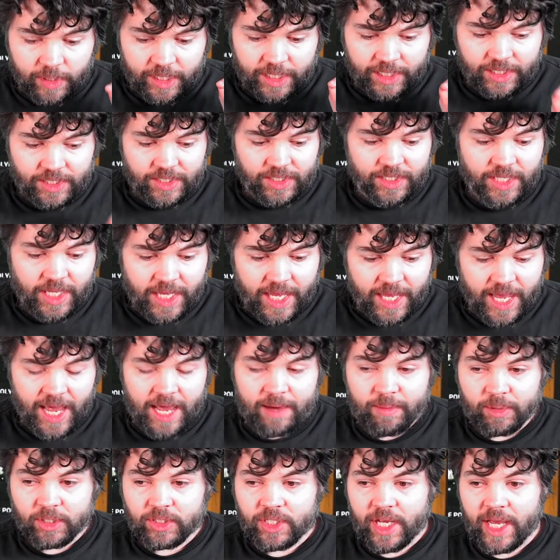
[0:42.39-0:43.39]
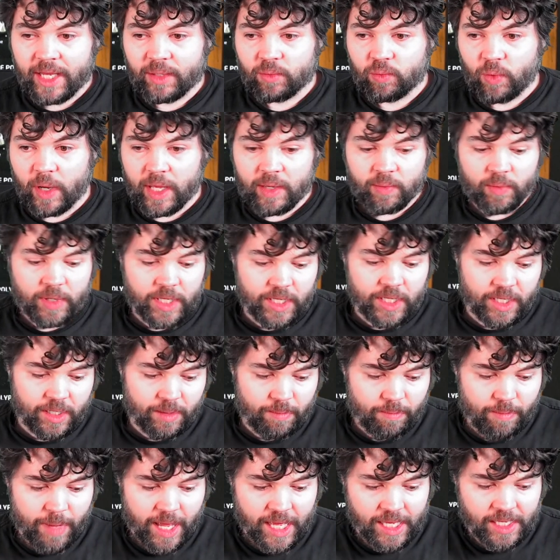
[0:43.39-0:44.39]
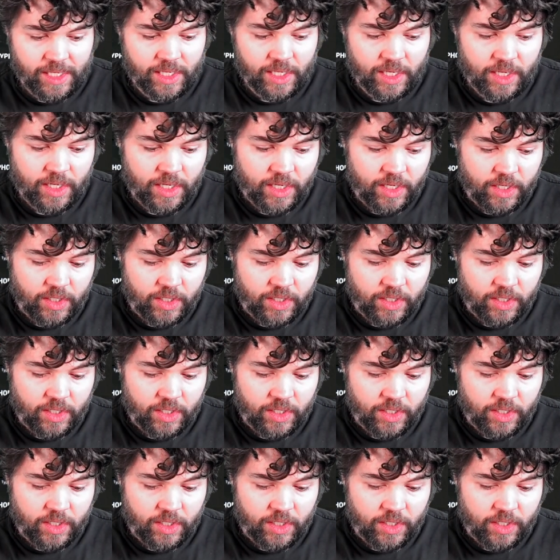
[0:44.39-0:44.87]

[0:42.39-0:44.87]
we're going to see how much headway we can make